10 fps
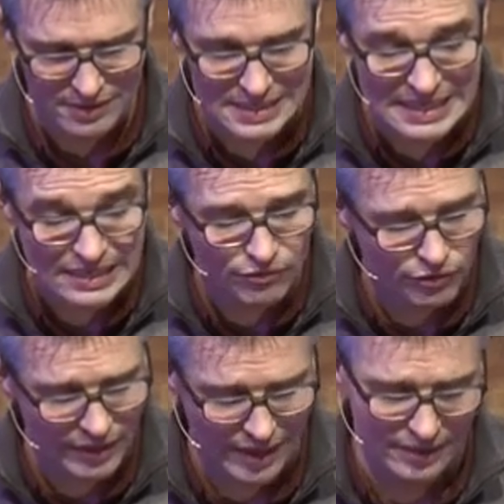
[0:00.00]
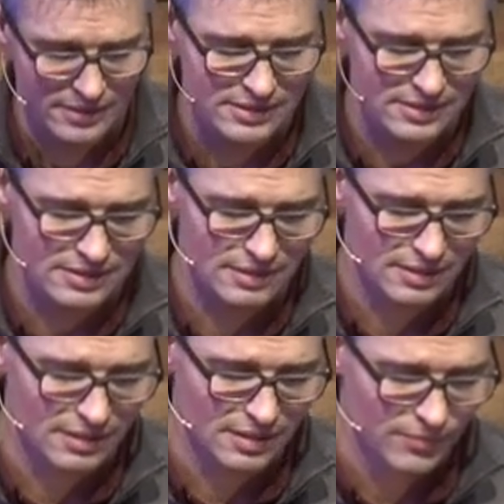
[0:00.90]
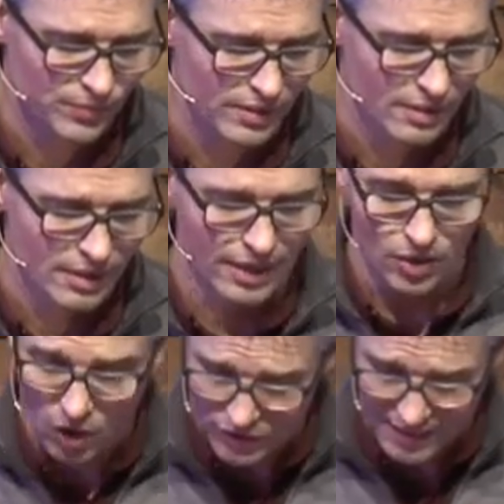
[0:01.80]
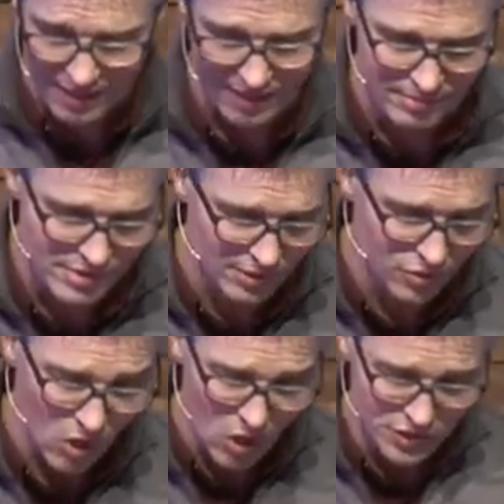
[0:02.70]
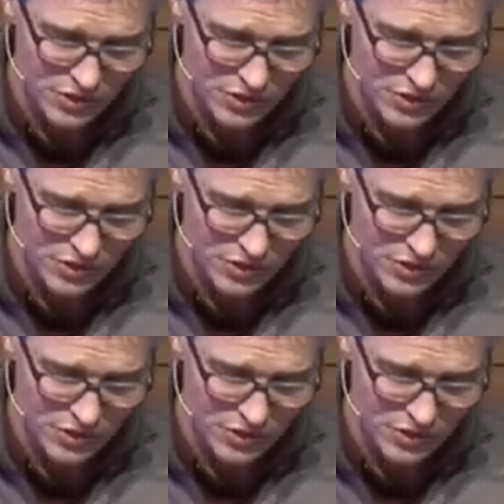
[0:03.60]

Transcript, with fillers: to give thanks at all times, under all